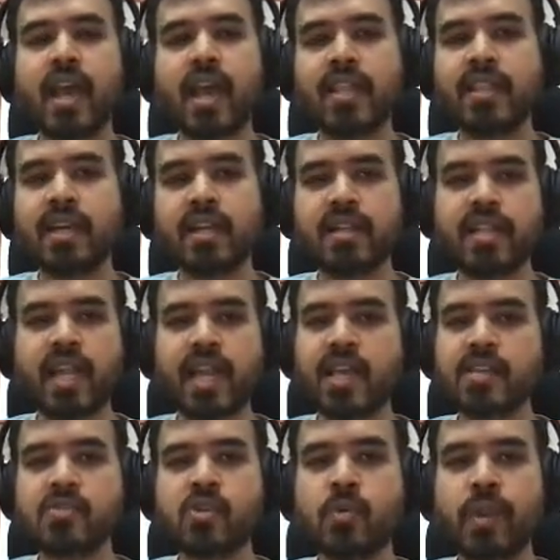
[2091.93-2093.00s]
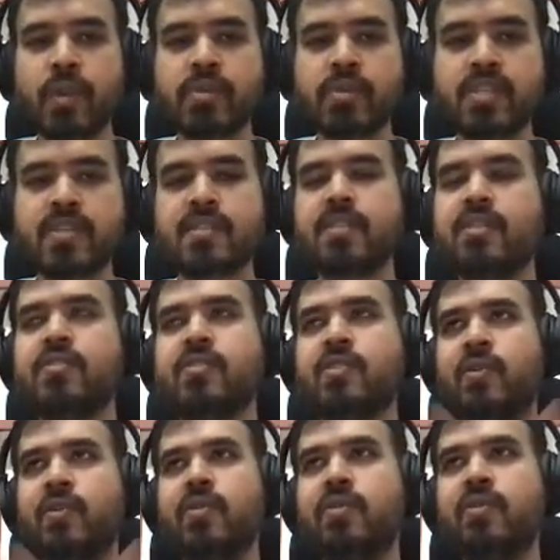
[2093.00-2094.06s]
and that has no premises.
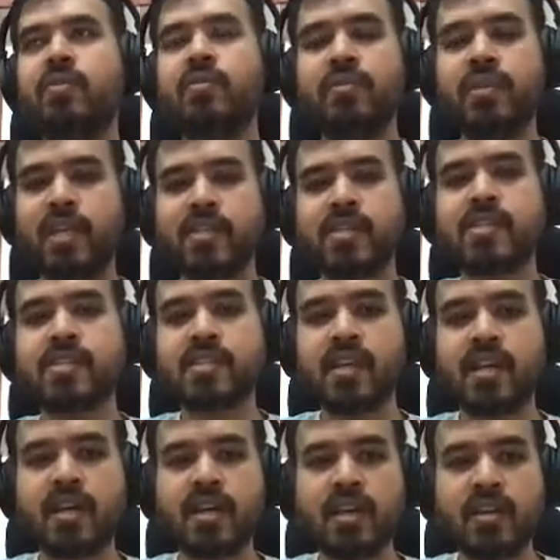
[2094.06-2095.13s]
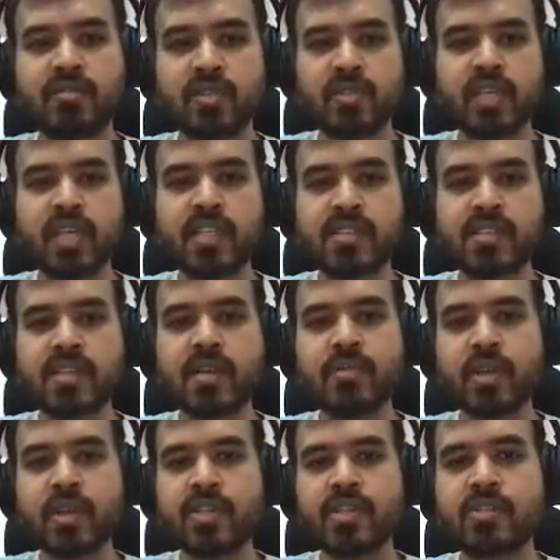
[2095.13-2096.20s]
So you can just, if you see this term,
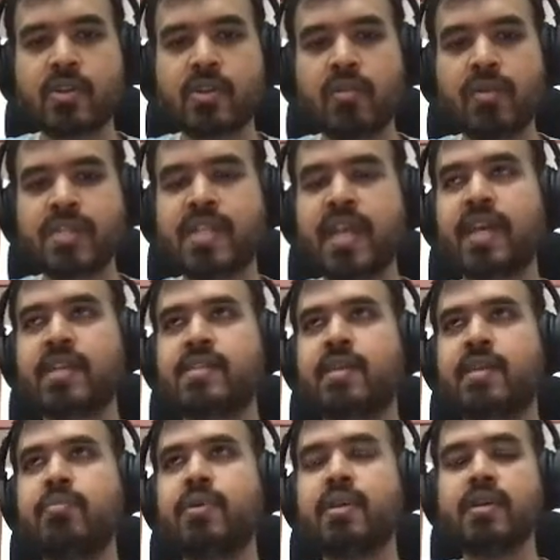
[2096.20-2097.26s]
you can just always take a step.